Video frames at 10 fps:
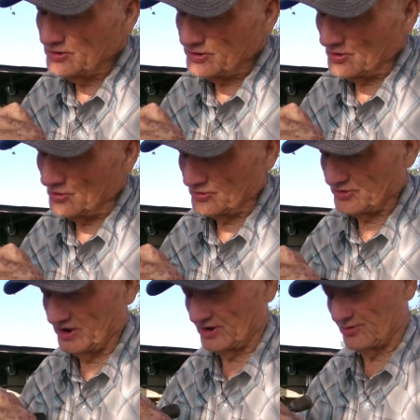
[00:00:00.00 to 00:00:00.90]

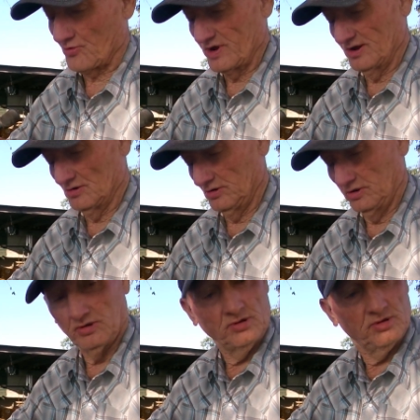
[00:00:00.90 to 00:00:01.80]
206 reel
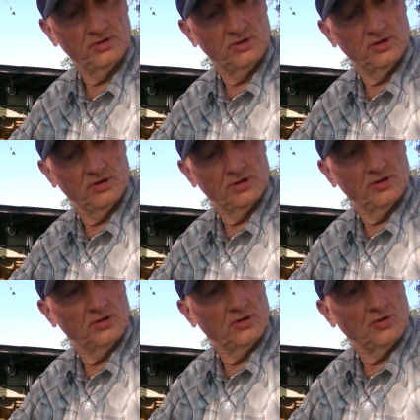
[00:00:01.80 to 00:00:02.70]

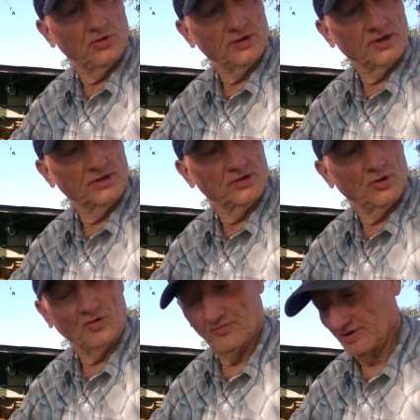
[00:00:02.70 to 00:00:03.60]
on an
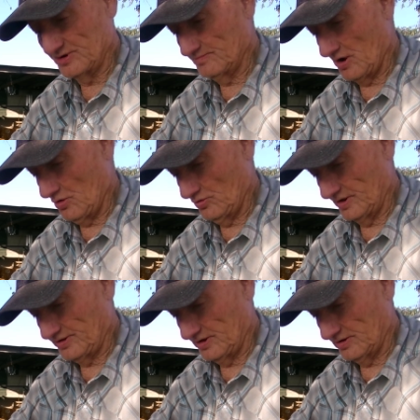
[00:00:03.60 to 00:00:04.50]
old fishing pole
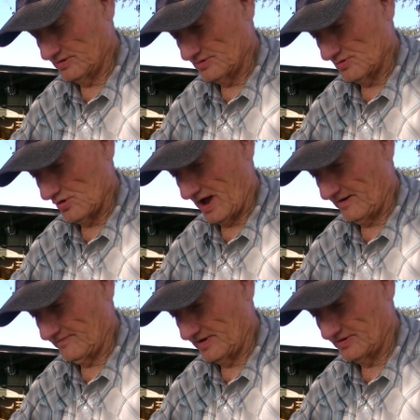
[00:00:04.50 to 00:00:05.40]
that your
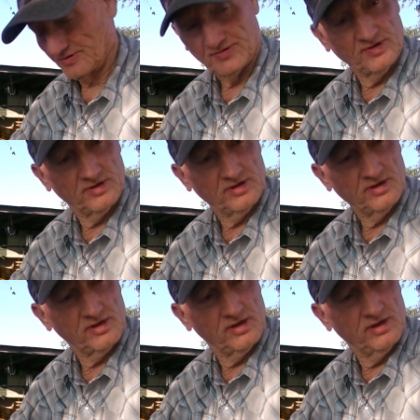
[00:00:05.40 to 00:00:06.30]
wife
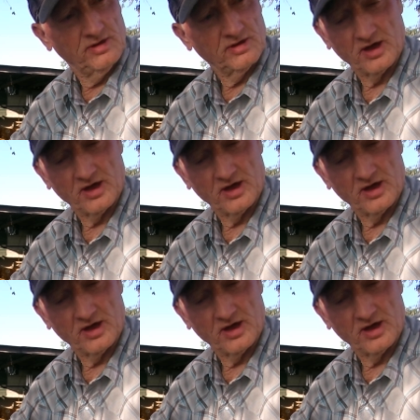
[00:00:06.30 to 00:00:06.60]
has